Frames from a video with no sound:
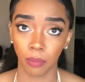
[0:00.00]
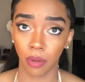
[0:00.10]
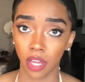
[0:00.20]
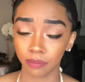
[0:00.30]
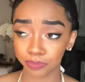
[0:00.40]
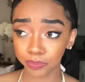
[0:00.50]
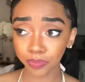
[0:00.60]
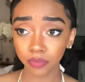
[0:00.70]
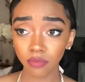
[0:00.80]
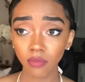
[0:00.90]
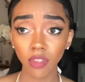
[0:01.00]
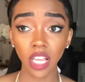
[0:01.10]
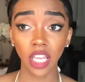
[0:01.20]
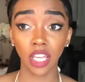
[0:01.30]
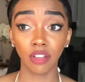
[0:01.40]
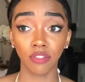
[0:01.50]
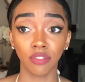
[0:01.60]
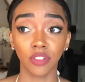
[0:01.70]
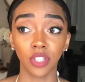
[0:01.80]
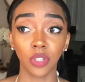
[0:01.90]
But
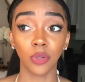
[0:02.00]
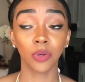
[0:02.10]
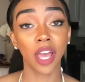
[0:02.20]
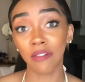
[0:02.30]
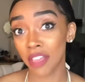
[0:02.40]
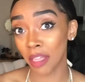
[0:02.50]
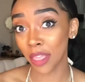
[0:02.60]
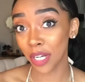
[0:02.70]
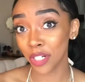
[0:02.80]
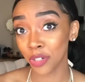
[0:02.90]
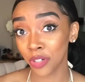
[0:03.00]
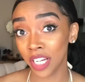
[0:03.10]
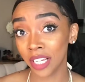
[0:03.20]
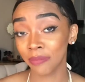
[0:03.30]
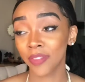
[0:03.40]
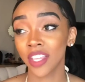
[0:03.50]
if you don't have that luxury